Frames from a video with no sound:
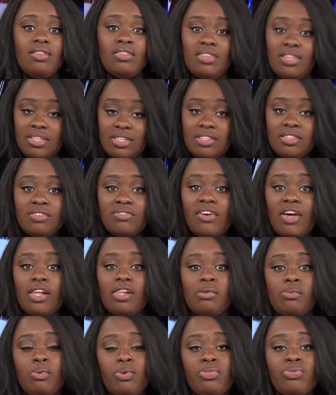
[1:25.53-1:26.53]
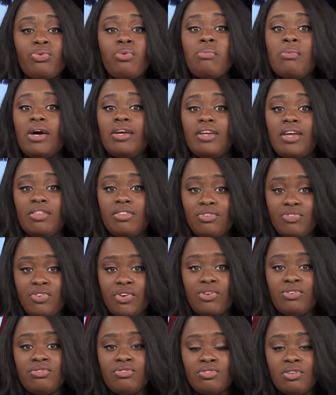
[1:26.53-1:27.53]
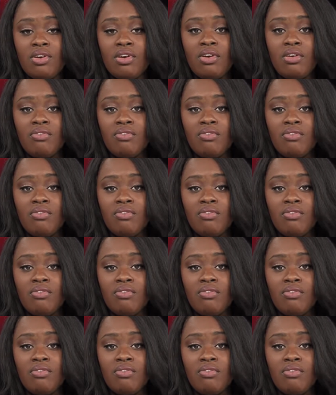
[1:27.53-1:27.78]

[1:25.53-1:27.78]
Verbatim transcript: This is available through Monday the 1st.